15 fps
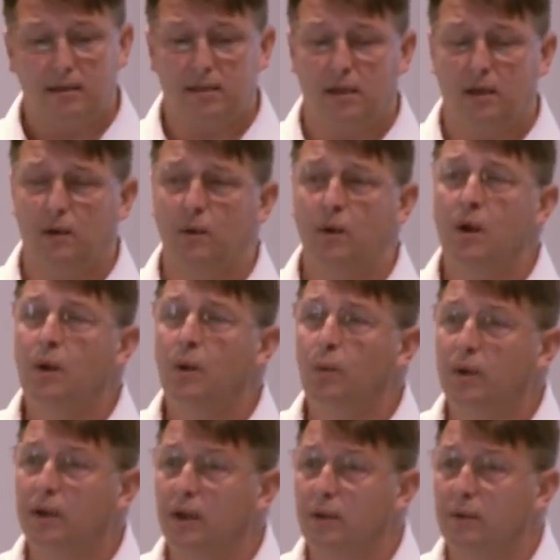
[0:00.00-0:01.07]
So
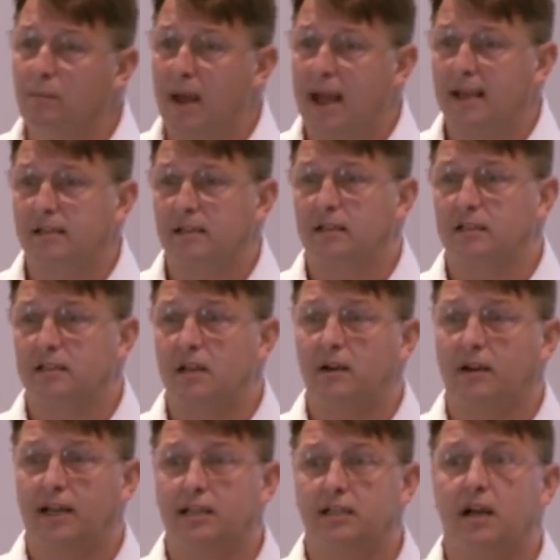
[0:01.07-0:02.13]
we know that Macs are going to
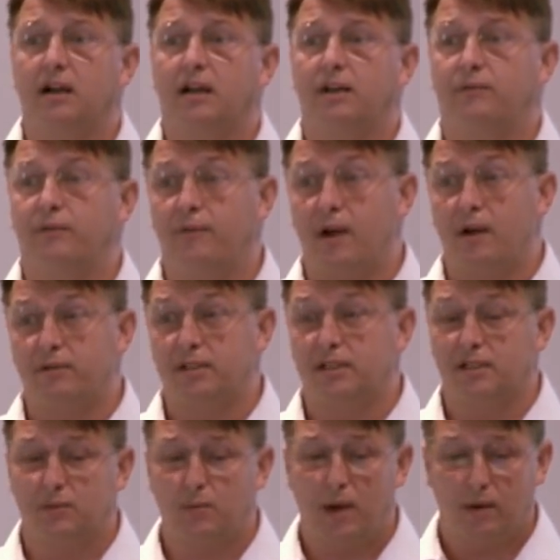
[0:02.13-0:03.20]
start getting targeted for
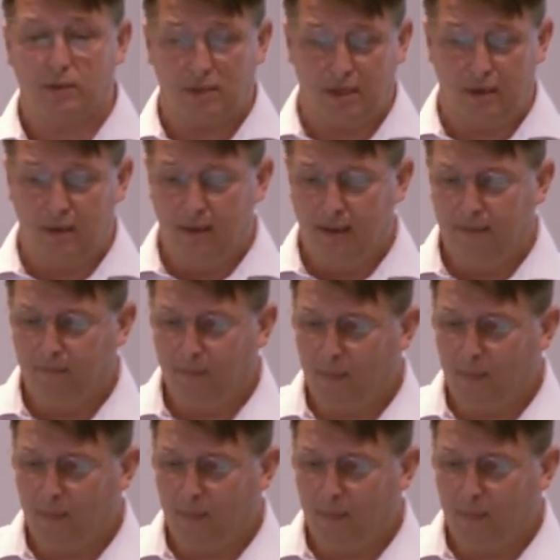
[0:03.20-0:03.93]
viruses as well. So